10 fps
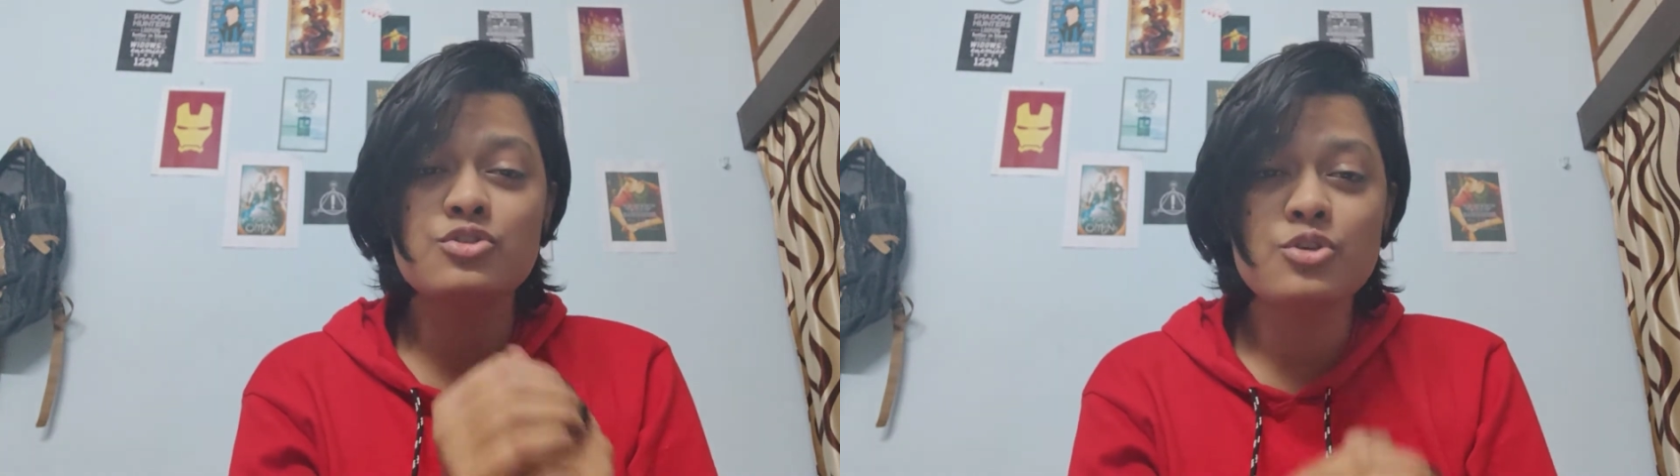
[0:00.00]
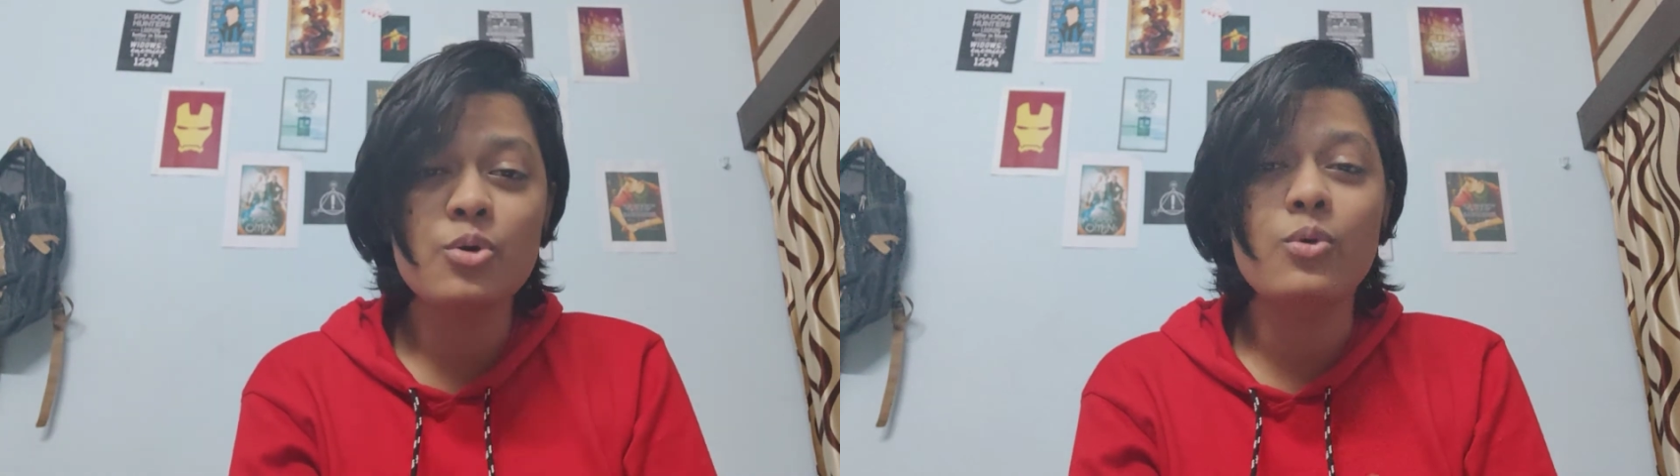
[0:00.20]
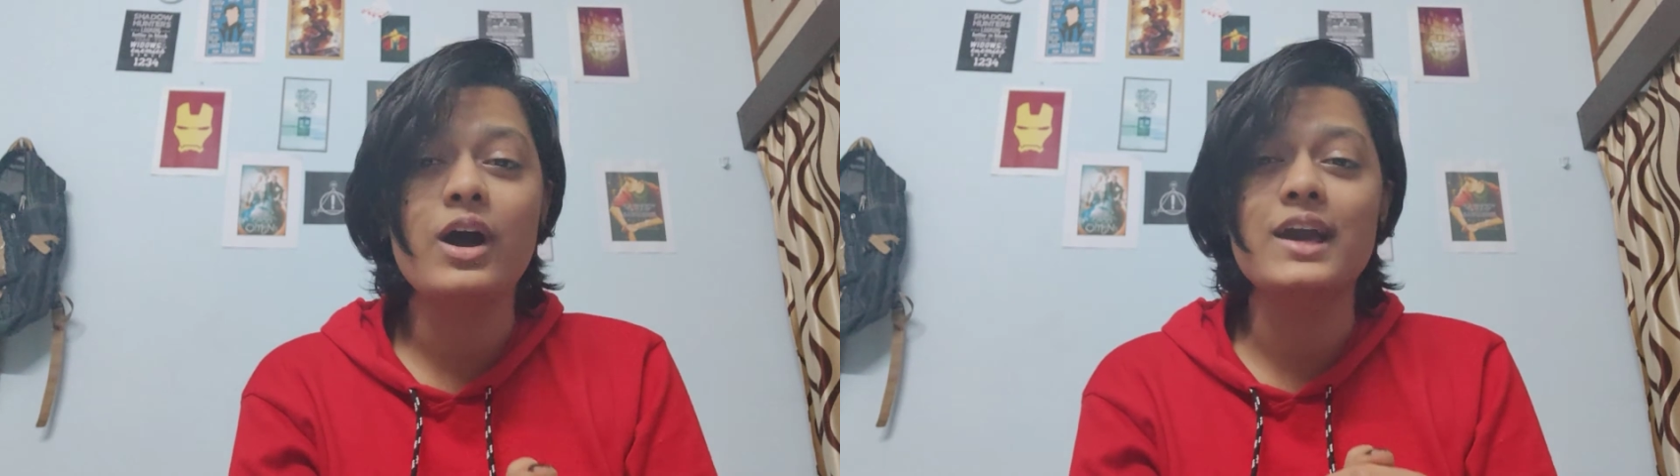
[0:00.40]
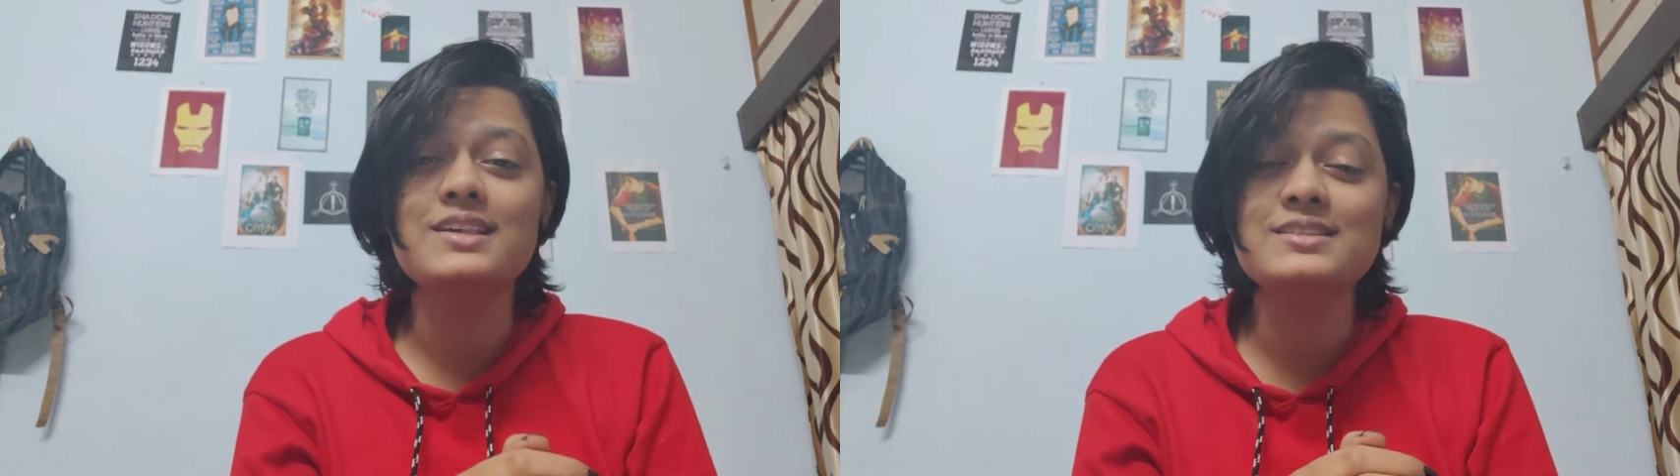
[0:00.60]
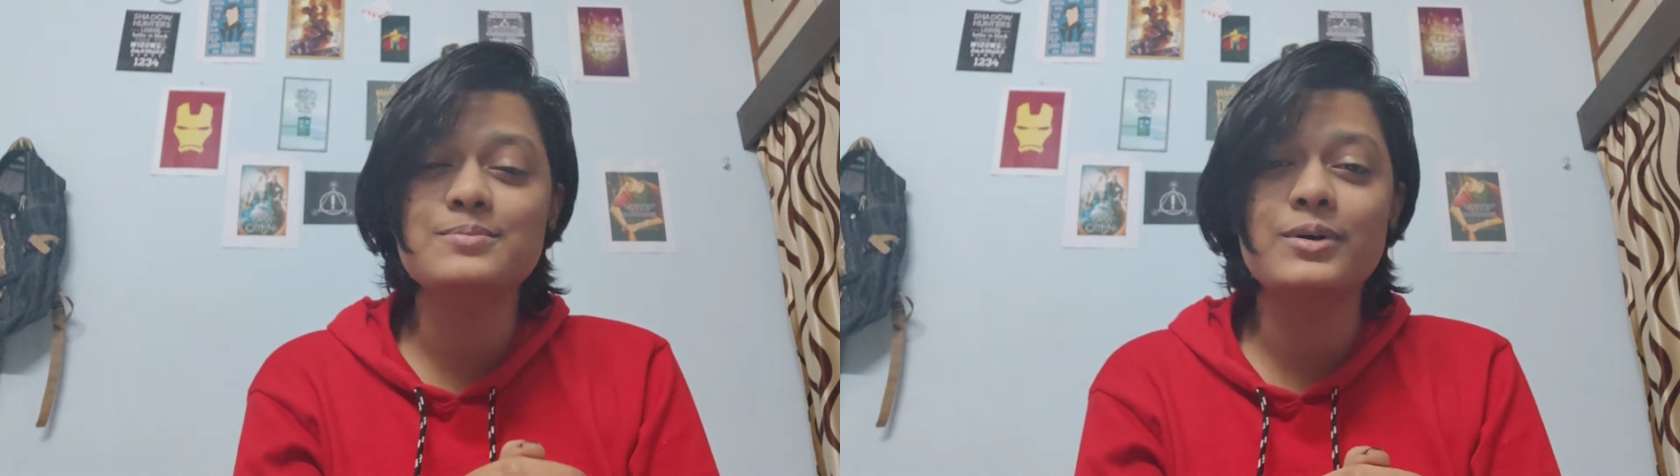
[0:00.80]
No
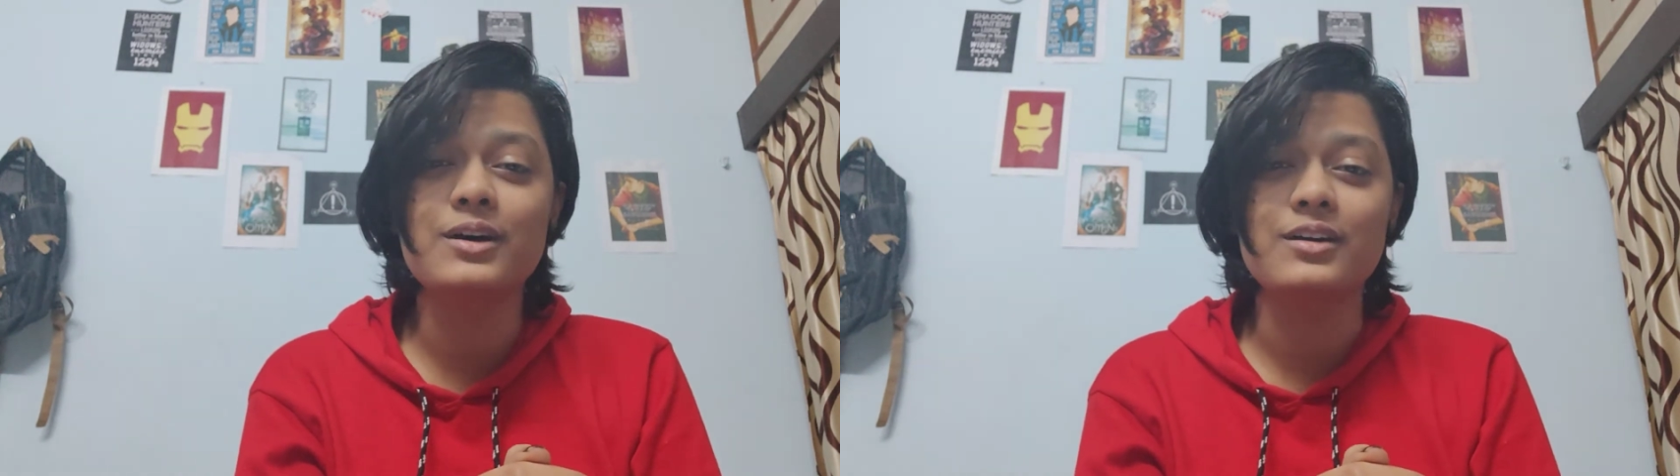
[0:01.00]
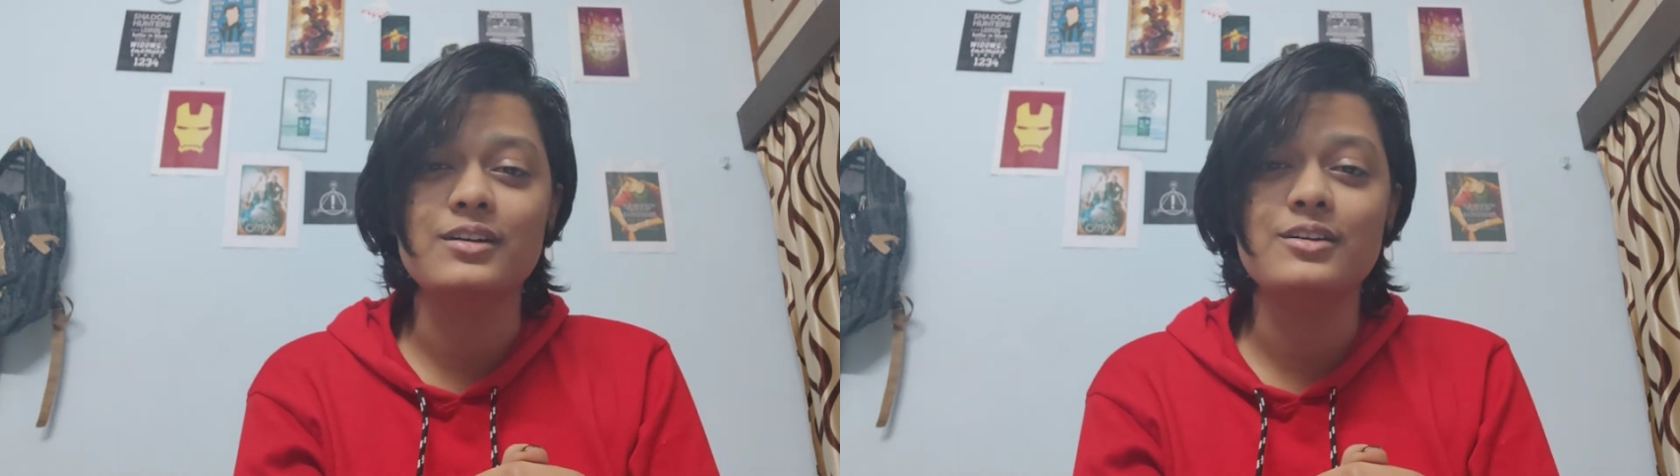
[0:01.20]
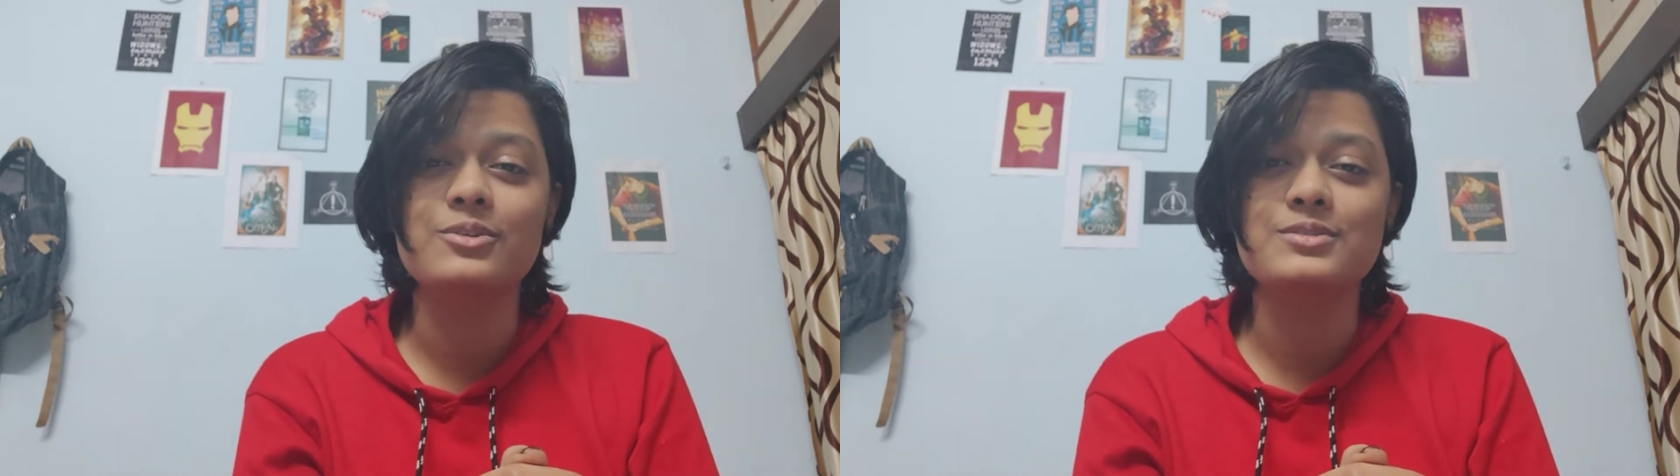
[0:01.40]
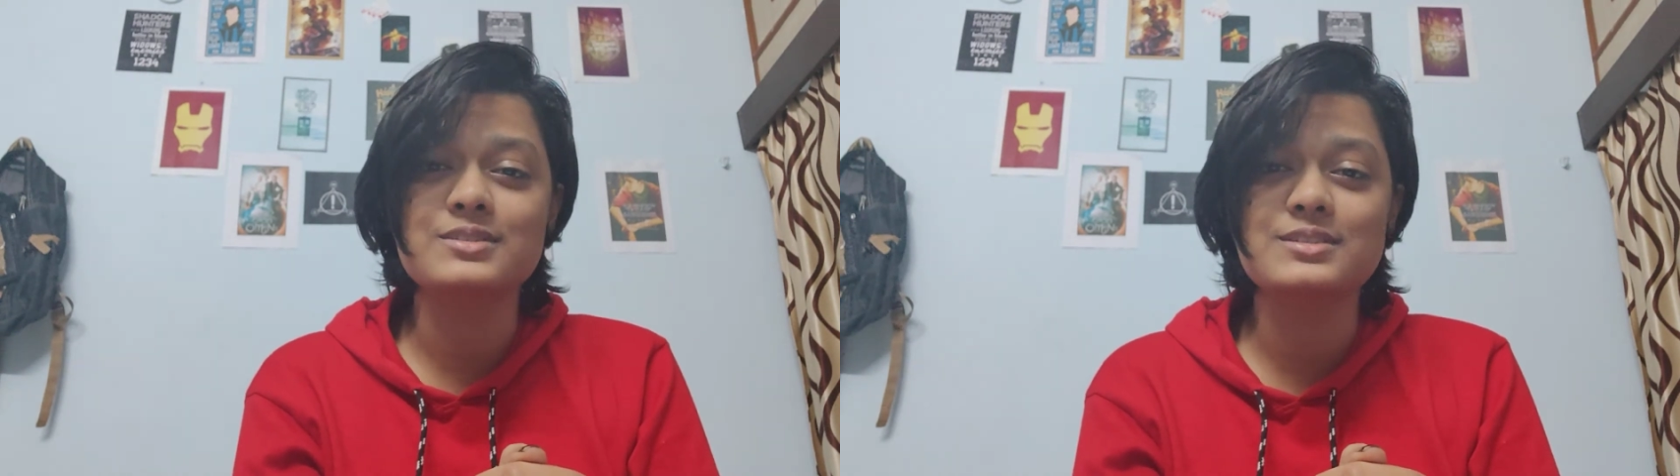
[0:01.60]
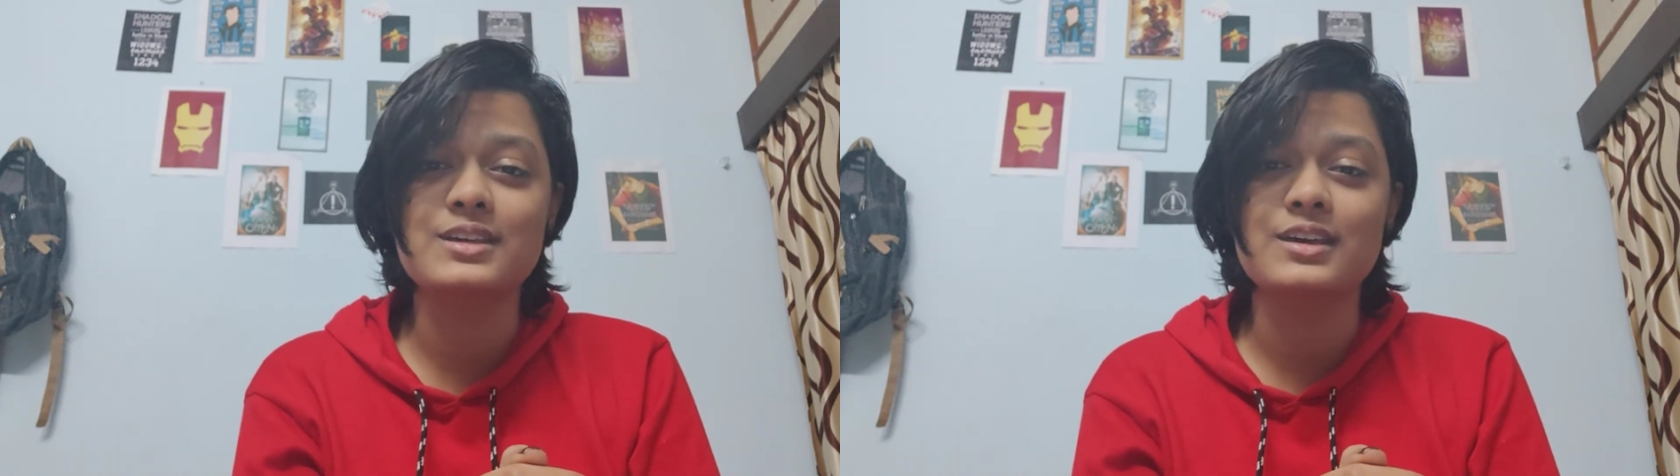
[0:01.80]
iceberg
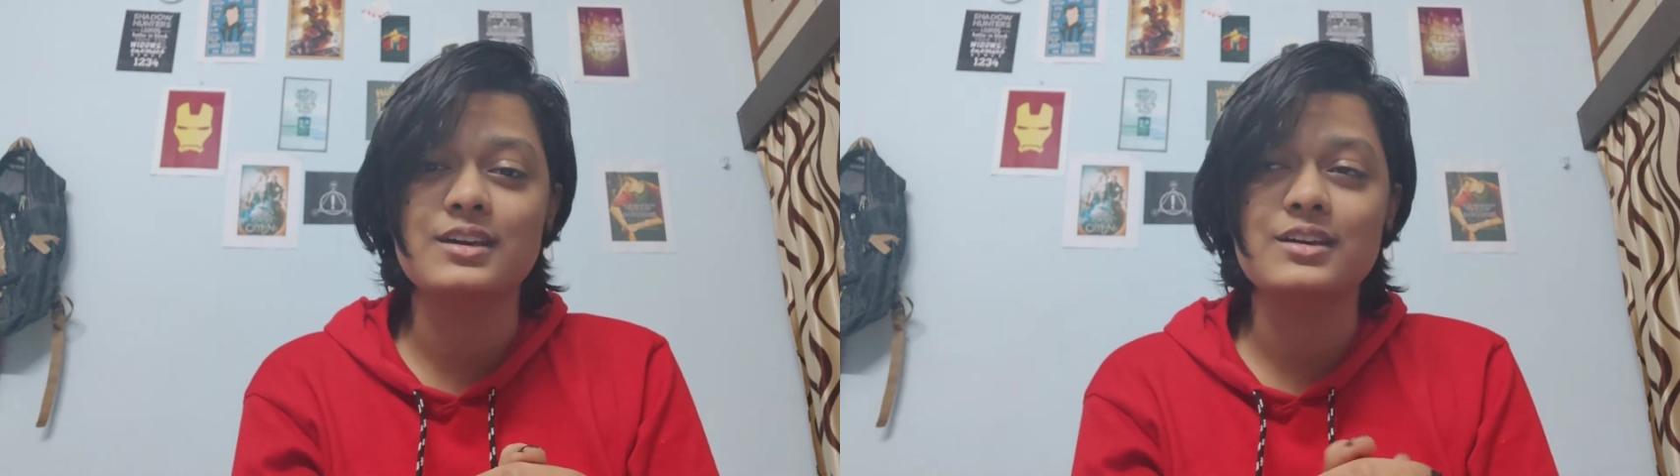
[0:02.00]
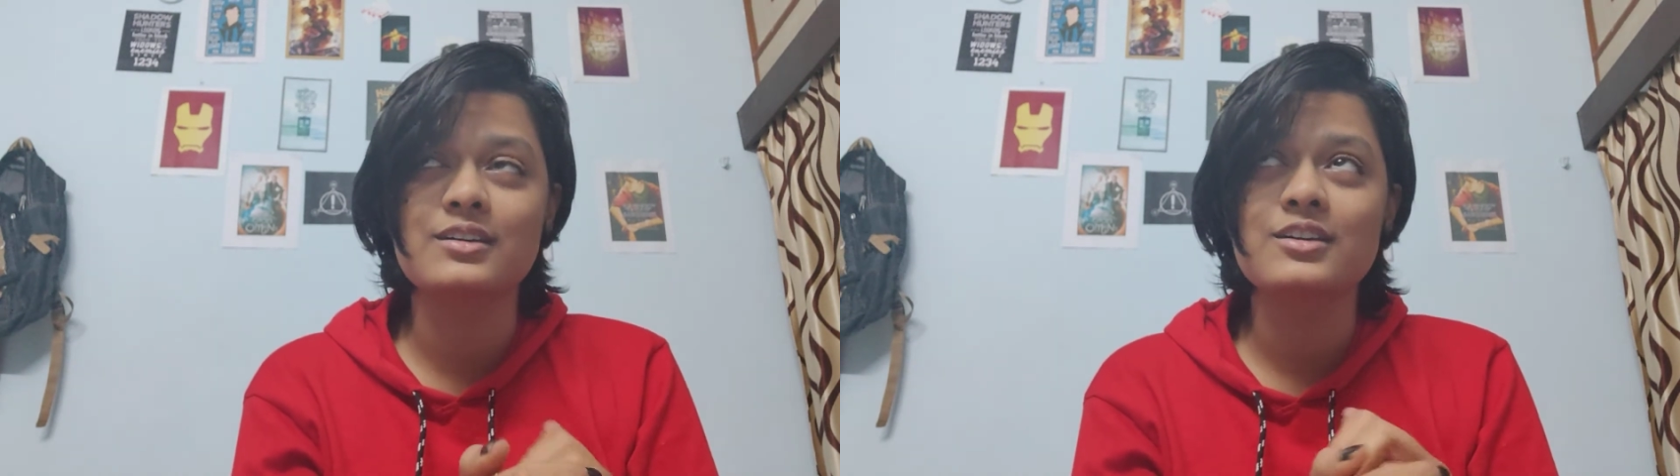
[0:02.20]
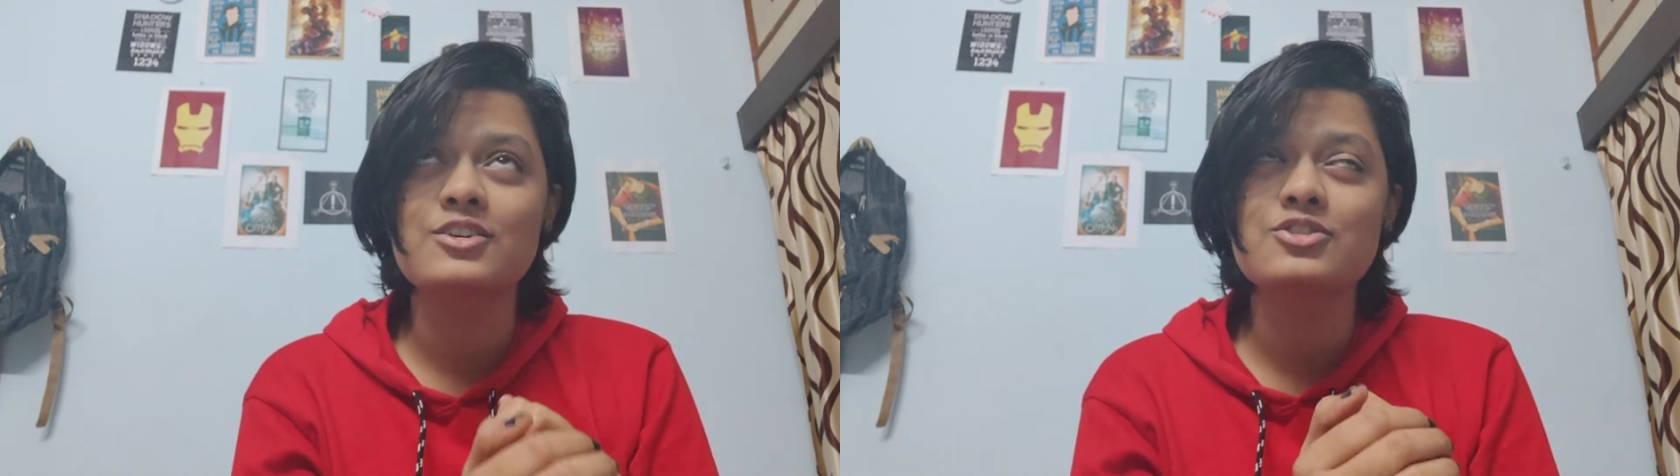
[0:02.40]
could sink